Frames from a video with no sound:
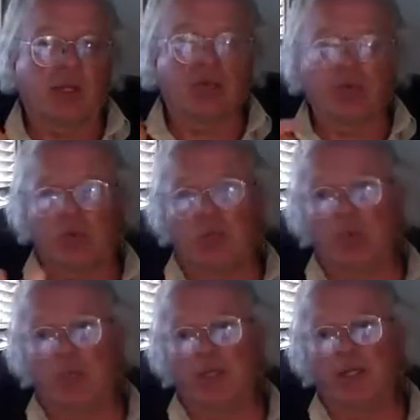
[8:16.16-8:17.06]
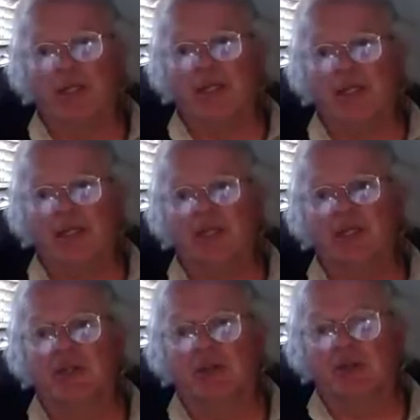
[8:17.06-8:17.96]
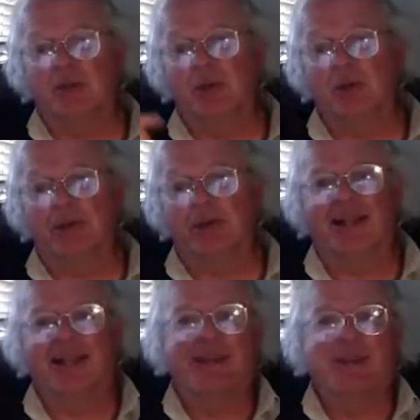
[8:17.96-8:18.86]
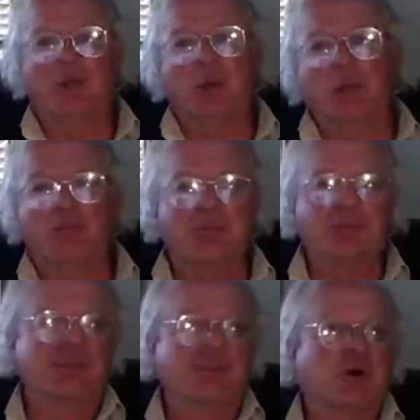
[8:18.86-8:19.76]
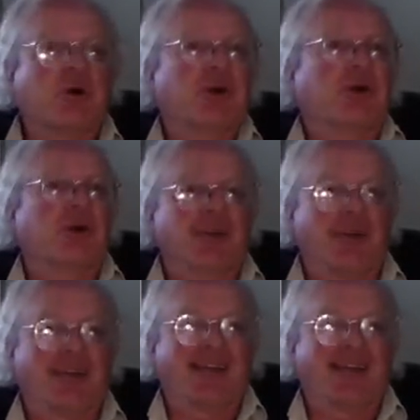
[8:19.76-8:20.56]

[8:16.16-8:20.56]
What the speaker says: and we were reading each other. We were like in a lotus position over Earth.